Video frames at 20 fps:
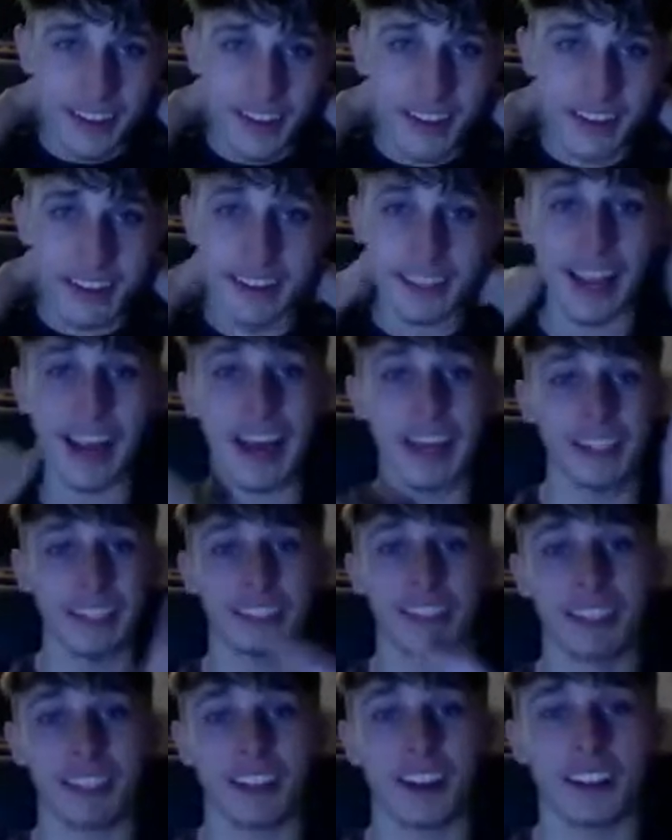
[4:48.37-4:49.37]
That is
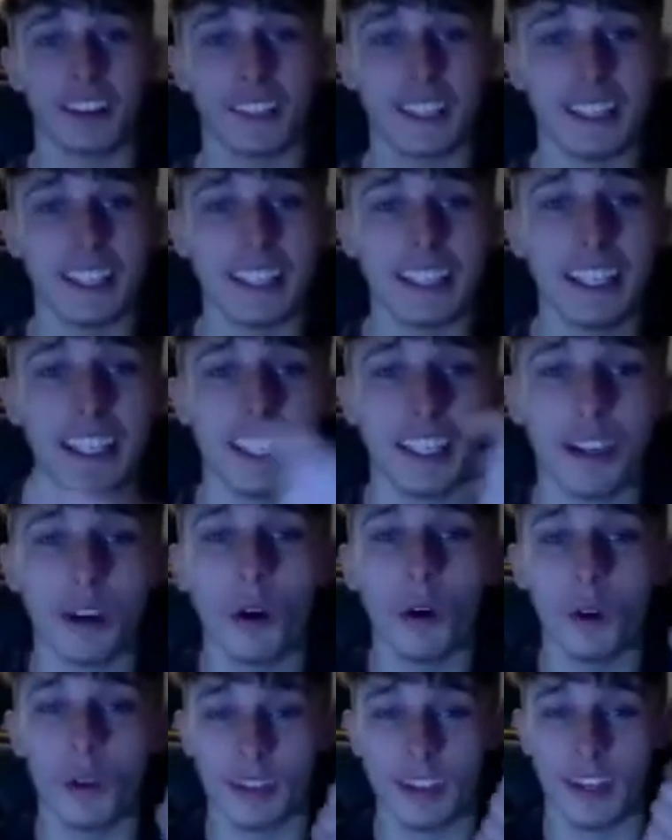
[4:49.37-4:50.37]
disgusting. He's literally
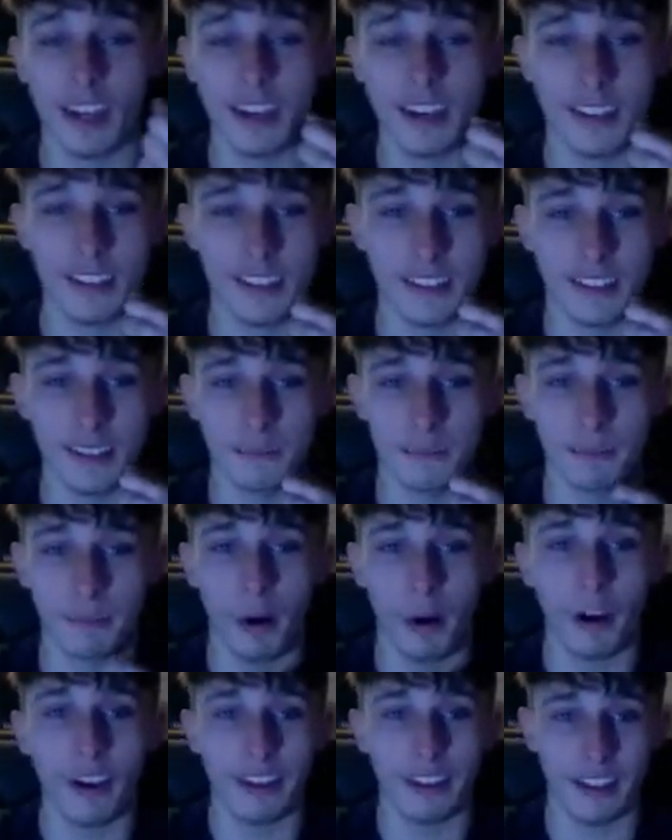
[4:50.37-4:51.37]
caught it in his
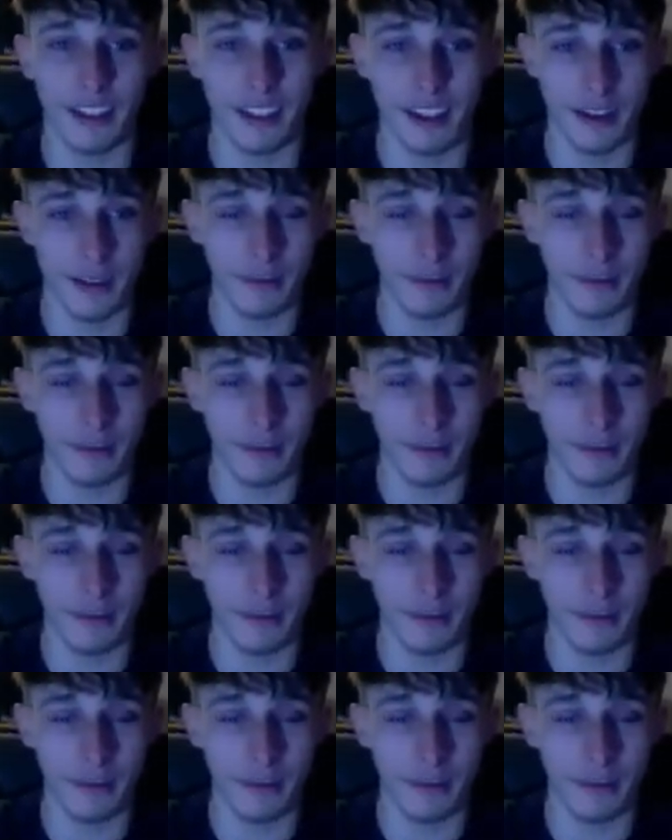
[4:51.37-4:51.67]
bicep.